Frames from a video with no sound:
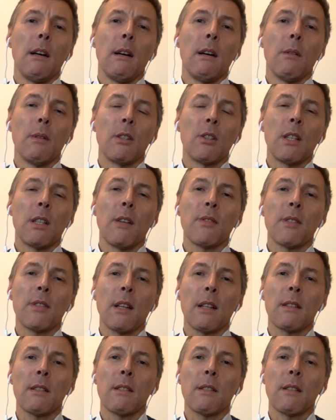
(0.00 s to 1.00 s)
which gives
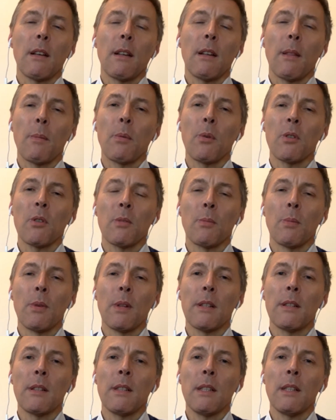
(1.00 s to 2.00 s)
us uh, the
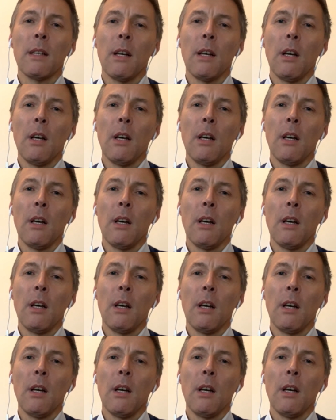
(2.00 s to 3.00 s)
possibility not
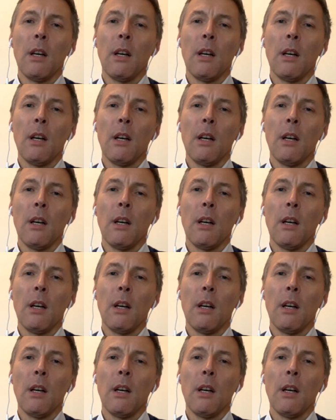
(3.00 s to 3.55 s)
only to